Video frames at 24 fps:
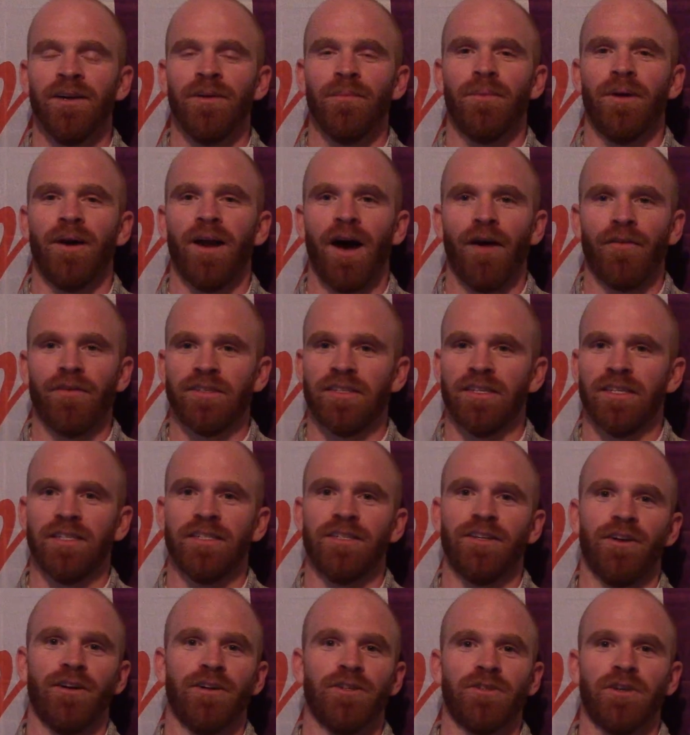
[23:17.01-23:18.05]
But obviously,
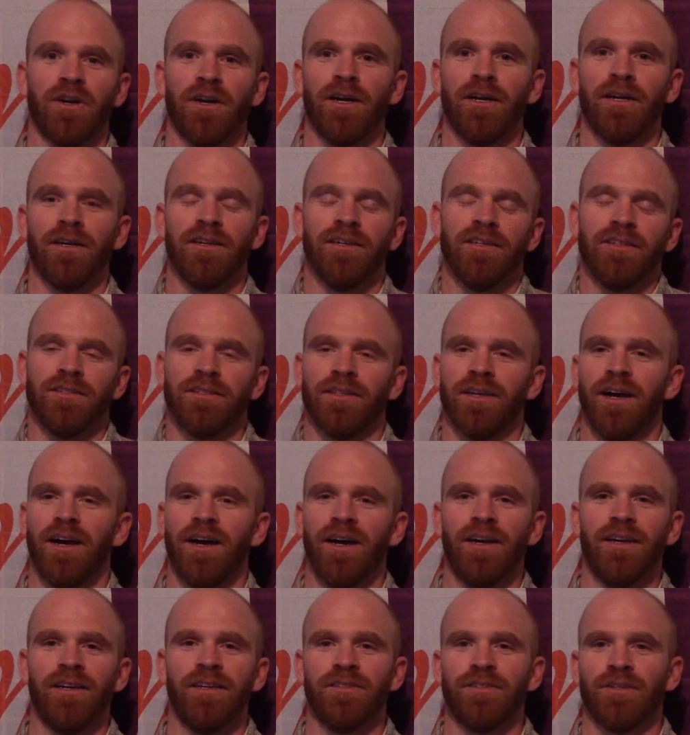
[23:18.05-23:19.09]
Deirdre is
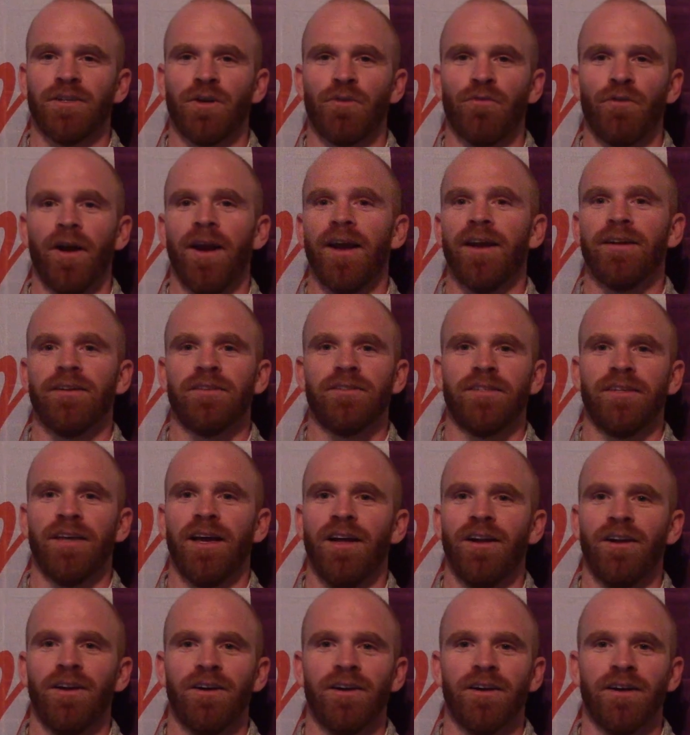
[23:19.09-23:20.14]
a great
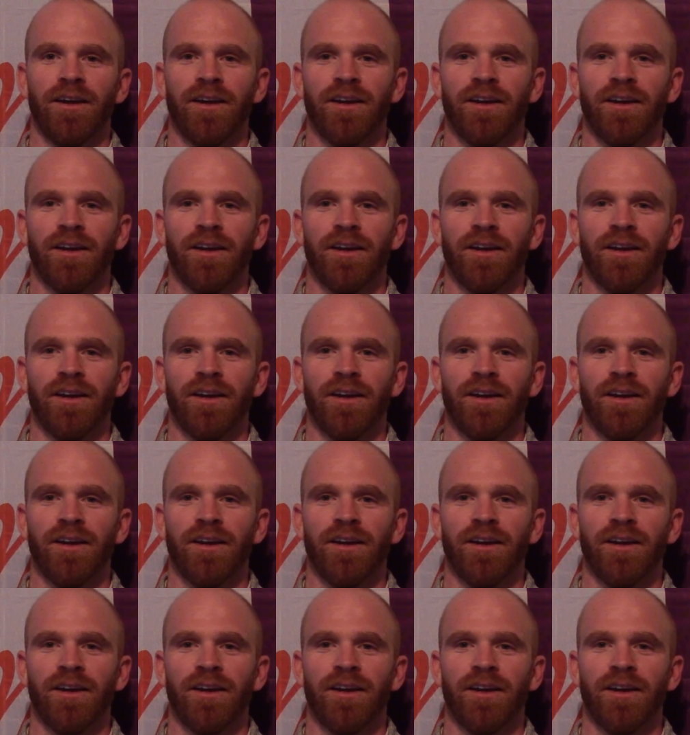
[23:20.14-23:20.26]
sailor,